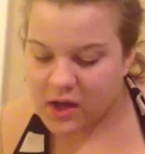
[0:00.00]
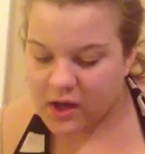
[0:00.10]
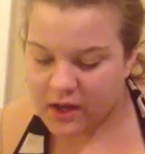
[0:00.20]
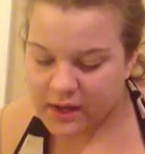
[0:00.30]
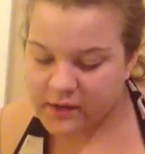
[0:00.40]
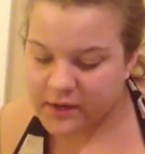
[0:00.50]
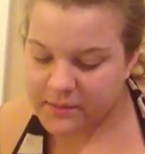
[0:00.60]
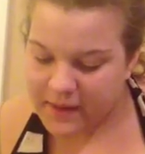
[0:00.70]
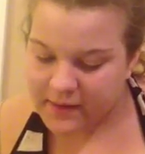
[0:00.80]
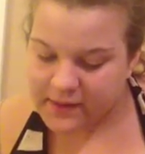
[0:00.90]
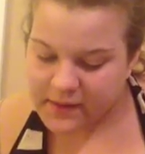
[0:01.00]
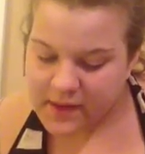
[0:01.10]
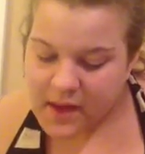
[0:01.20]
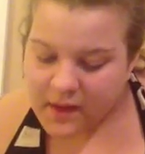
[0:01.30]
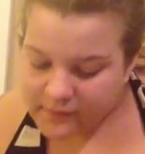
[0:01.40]
God commanded,
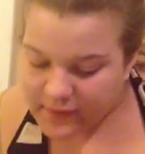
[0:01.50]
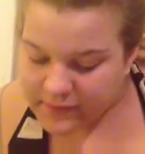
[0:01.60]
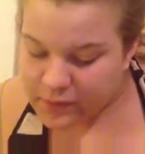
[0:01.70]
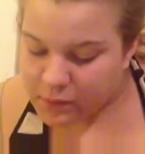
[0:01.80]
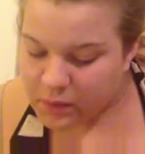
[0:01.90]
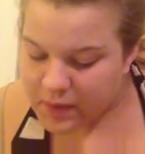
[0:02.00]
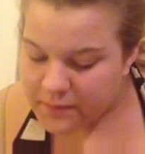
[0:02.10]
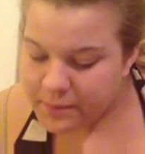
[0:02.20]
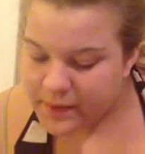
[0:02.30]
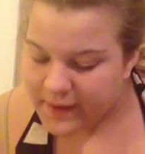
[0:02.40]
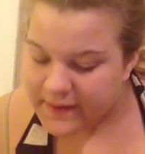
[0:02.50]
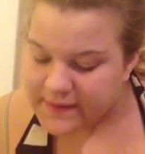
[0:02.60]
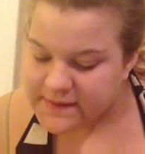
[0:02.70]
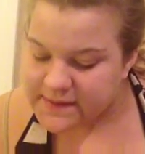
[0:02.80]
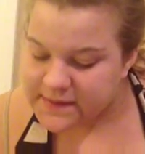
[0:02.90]
"Let the one
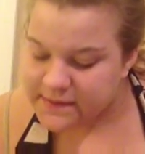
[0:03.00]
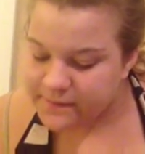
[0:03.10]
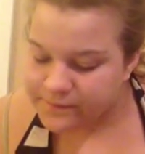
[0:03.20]
place